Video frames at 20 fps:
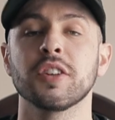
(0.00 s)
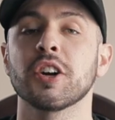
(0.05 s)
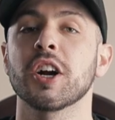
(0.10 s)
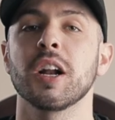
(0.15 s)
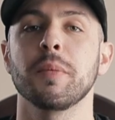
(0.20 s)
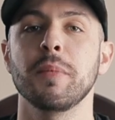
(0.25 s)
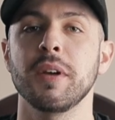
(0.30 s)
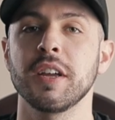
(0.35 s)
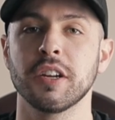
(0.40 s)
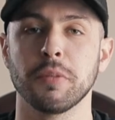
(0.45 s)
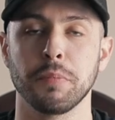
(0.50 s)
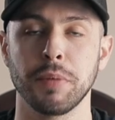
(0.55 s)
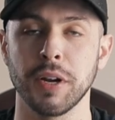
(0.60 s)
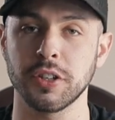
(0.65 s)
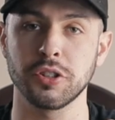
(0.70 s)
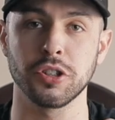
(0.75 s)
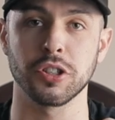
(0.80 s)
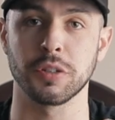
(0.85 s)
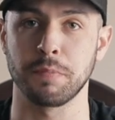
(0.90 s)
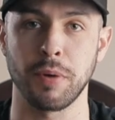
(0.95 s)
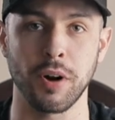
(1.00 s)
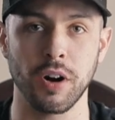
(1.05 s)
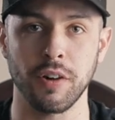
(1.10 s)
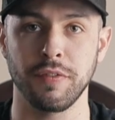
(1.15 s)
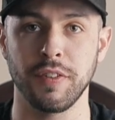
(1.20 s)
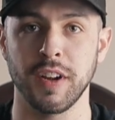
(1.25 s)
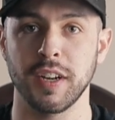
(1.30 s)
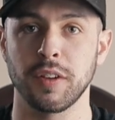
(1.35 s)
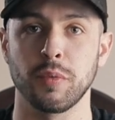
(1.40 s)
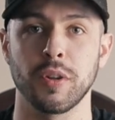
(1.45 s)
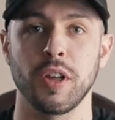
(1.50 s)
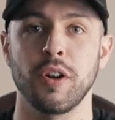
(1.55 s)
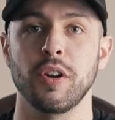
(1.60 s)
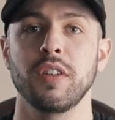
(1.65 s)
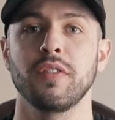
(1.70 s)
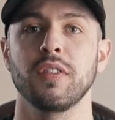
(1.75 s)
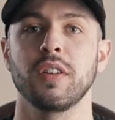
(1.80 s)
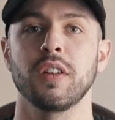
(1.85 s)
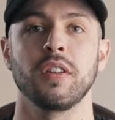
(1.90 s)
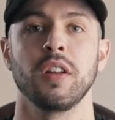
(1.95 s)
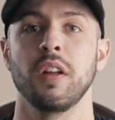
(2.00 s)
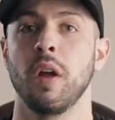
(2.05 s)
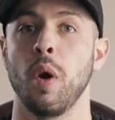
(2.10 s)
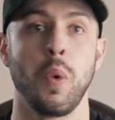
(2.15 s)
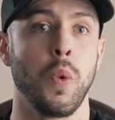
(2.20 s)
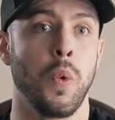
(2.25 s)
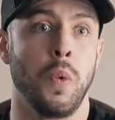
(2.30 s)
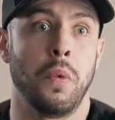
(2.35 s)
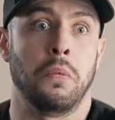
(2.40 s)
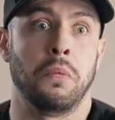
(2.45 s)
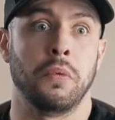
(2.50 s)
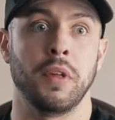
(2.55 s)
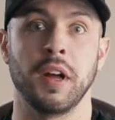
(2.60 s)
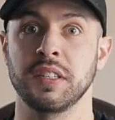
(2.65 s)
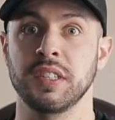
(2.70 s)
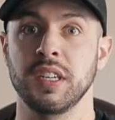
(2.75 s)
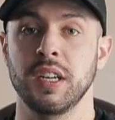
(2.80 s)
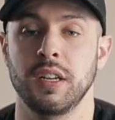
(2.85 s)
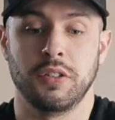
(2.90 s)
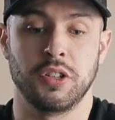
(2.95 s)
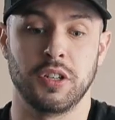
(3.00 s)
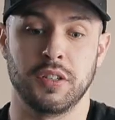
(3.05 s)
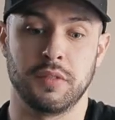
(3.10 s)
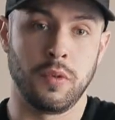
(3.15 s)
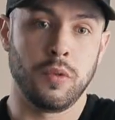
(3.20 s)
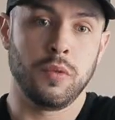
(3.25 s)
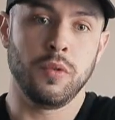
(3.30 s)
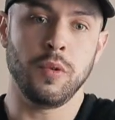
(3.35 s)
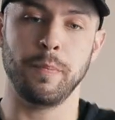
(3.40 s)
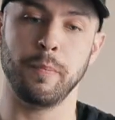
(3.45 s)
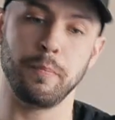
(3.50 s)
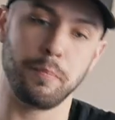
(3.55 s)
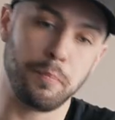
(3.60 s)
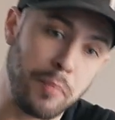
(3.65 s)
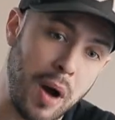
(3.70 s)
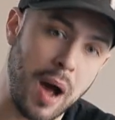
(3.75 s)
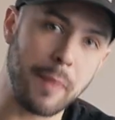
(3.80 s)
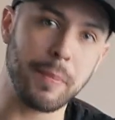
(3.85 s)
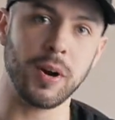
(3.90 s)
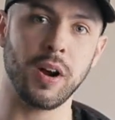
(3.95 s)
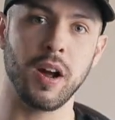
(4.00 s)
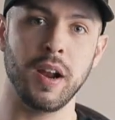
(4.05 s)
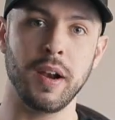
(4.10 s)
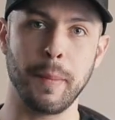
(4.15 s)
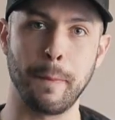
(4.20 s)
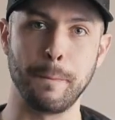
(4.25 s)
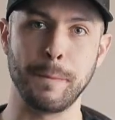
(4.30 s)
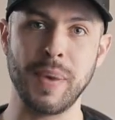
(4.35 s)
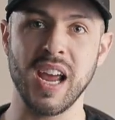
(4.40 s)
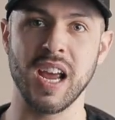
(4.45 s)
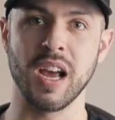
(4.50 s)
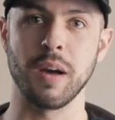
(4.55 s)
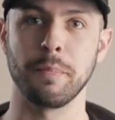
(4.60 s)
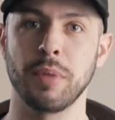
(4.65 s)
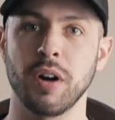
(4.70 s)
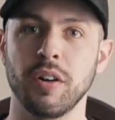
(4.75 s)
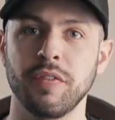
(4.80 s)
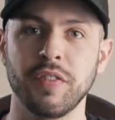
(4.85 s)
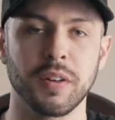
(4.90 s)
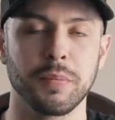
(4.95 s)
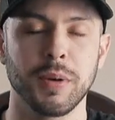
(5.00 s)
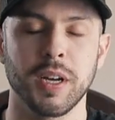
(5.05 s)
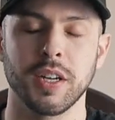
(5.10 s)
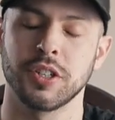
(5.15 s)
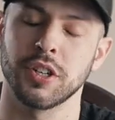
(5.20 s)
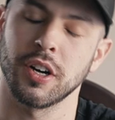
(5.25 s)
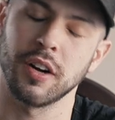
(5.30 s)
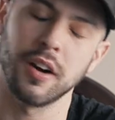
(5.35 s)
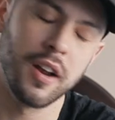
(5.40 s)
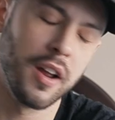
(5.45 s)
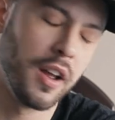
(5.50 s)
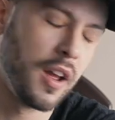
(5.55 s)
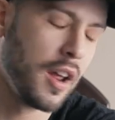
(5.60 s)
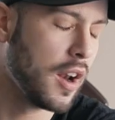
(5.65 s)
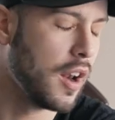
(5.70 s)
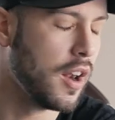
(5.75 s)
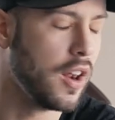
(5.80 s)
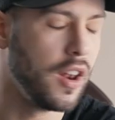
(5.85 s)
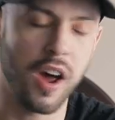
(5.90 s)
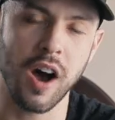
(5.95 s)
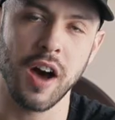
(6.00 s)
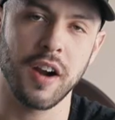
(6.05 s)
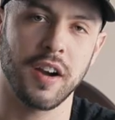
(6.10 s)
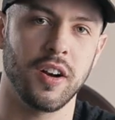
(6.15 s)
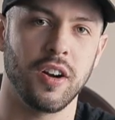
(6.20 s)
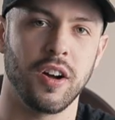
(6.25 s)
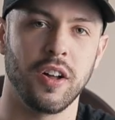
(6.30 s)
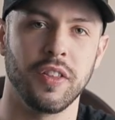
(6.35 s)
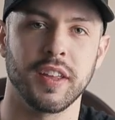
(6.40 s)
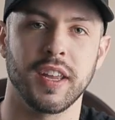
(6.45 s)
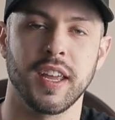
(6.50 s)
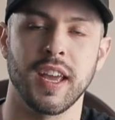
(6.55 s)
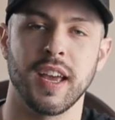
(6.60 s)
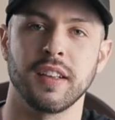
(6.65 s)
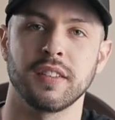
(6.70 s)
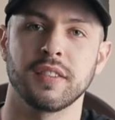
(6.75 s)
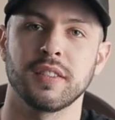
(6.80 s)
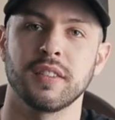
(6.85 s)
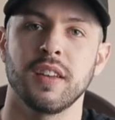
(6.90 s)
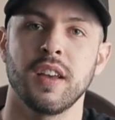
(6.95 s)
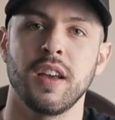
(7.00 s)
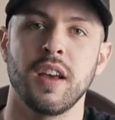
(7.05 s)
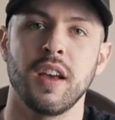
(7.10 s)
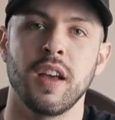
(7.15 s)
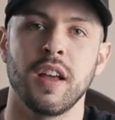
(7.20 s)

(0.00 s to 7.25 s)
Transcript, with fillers: they're gonna make your pictures perfect without even, that's it, just whoop, pop it on, bam, perfect picture. Not at all the case.